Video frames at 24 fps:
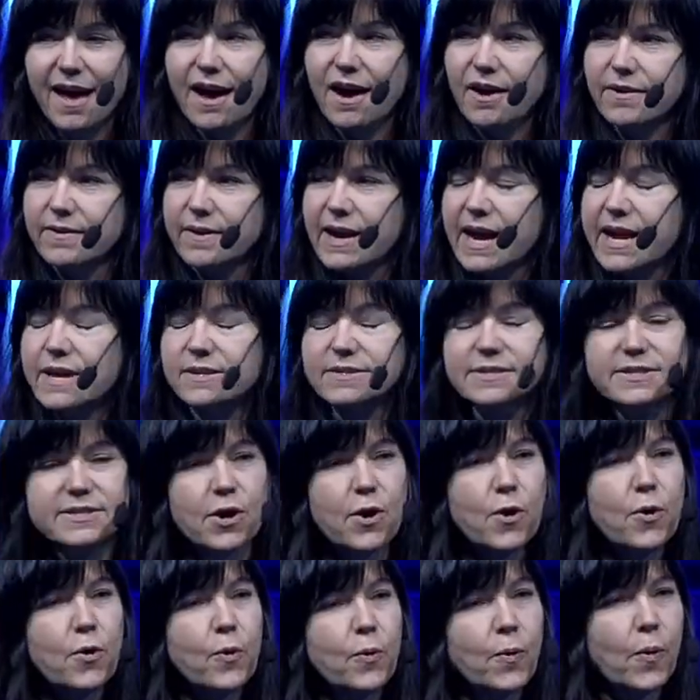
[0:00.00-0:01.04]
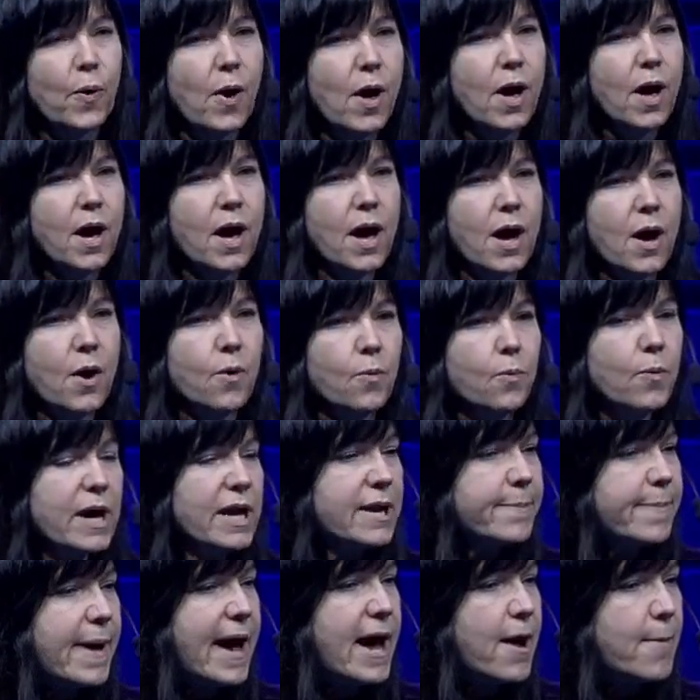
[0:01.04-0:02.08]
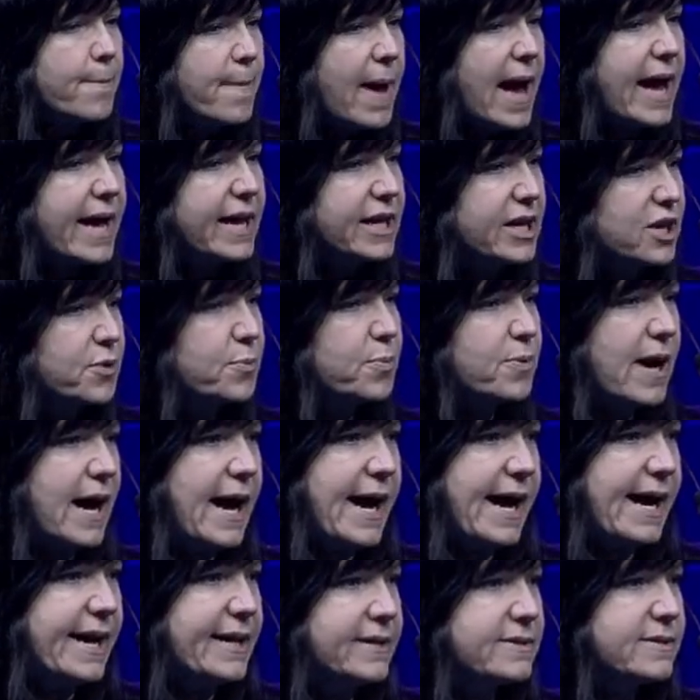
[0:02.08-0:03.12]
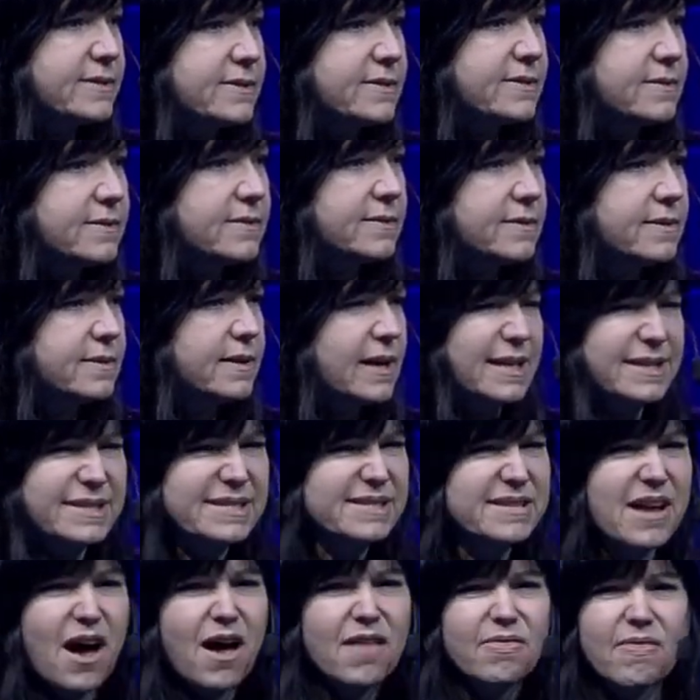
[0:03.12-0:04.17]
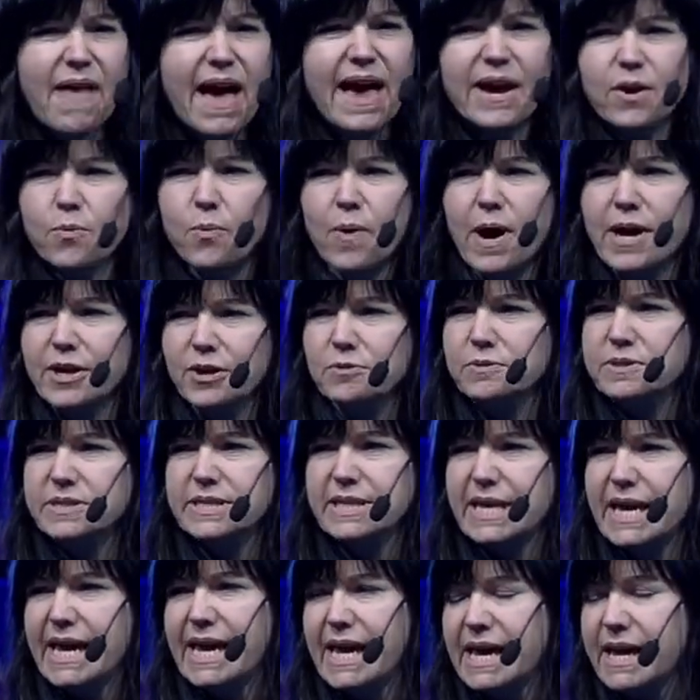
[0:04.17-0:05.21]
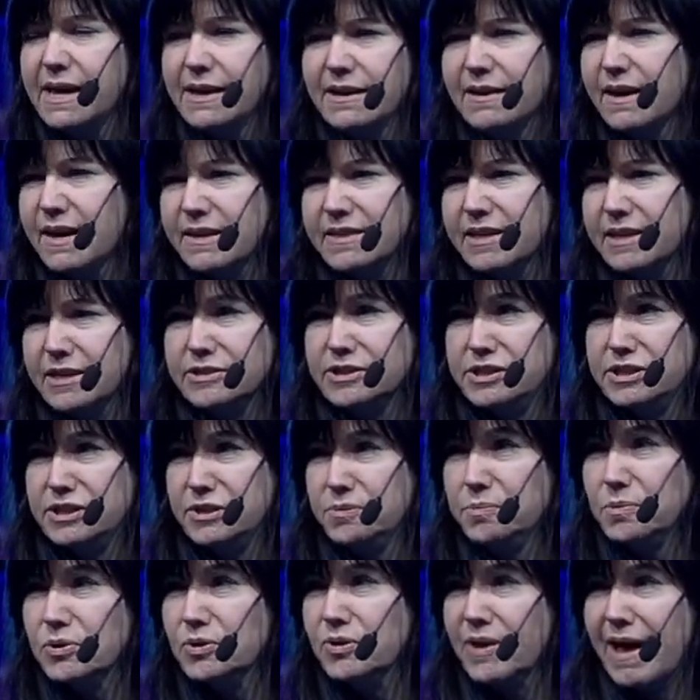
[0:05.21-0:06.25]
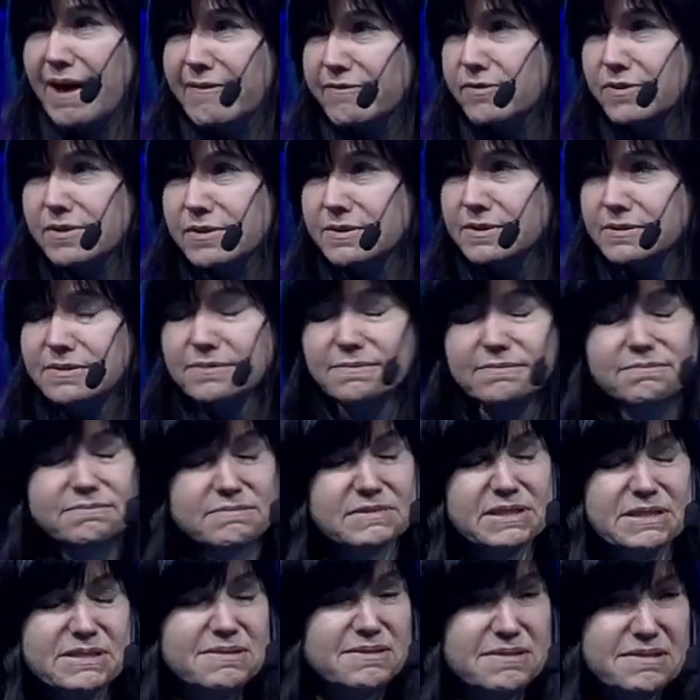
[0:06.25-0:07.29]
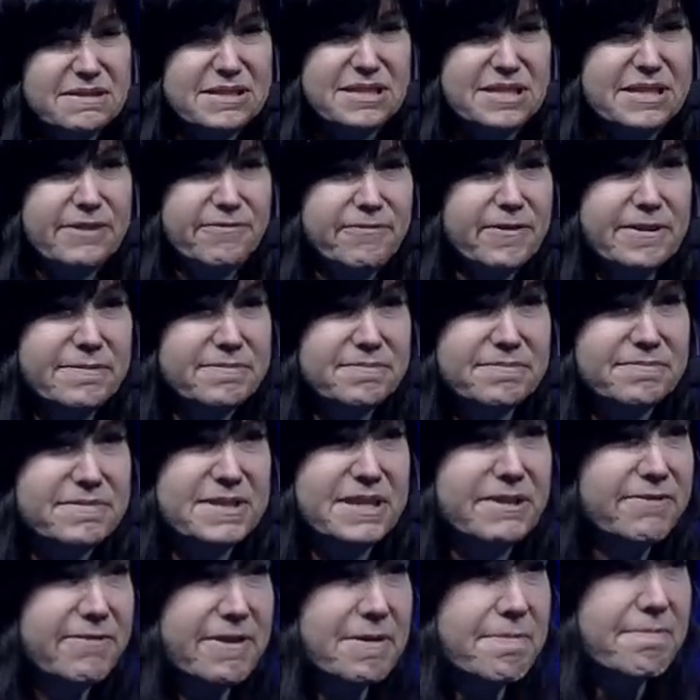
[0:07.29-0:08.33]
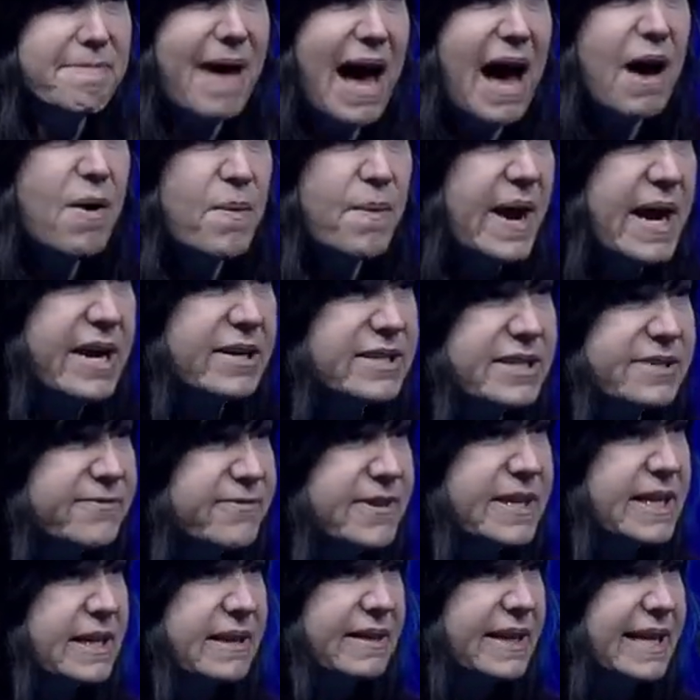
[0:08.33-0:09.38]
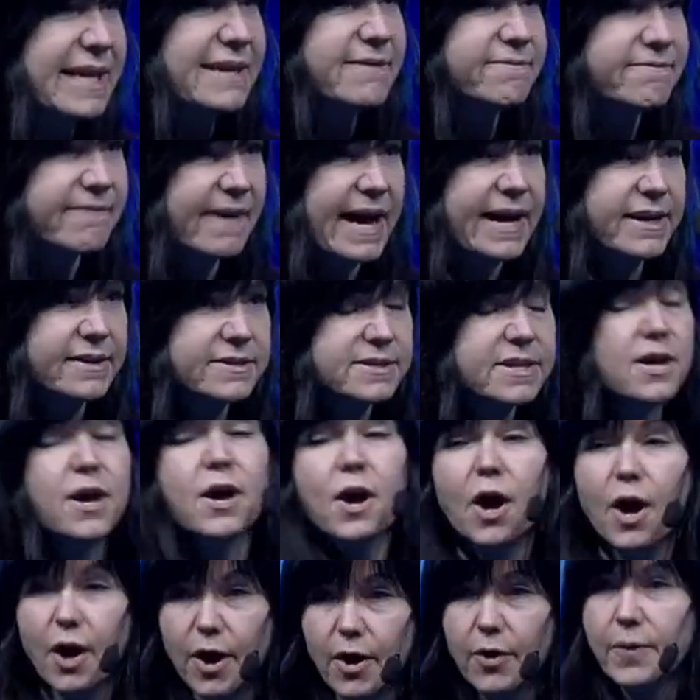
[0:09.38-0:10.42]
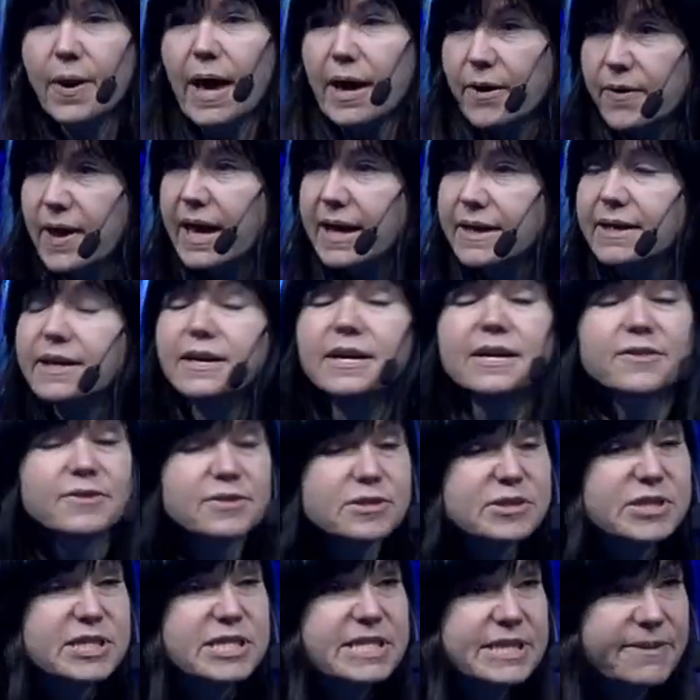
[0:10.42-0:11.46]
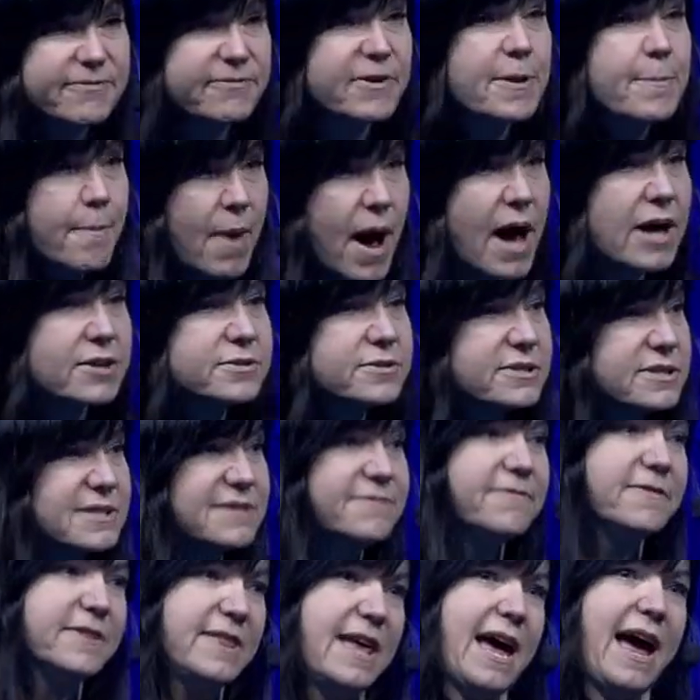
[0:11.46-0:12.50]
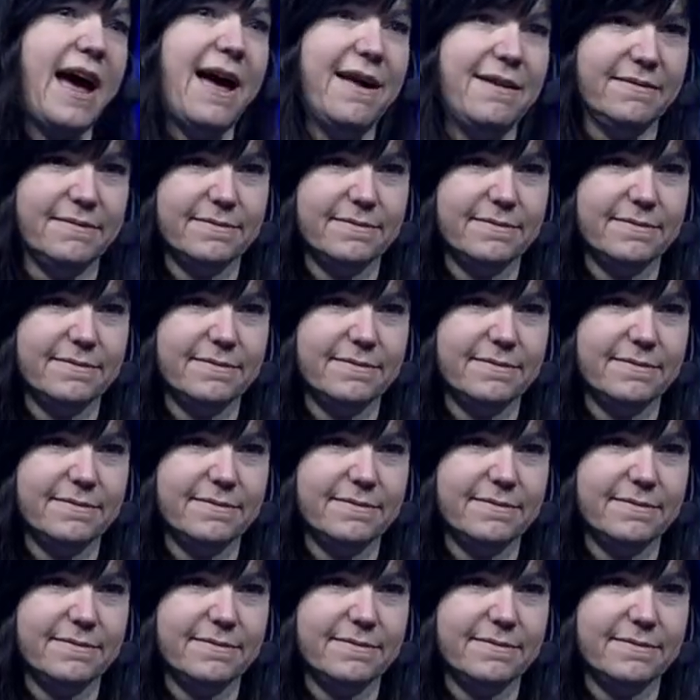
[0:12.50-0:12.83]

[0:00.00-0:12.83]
All right, so what about my enterprise? It's not like what you see at the consumer level. It's different malware, different clean files. Okay, there's different models for that.